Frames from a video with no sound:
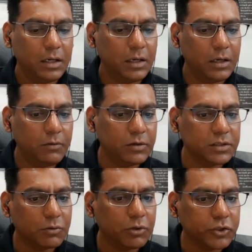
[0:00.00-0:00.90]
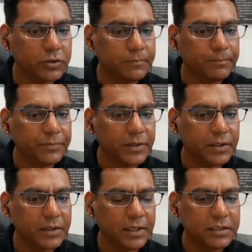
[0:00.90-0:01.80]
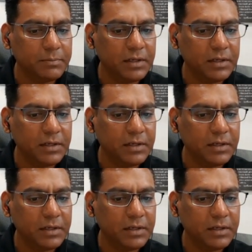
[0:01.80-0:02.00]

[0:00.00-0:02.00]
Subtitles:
What is the question? The decrease in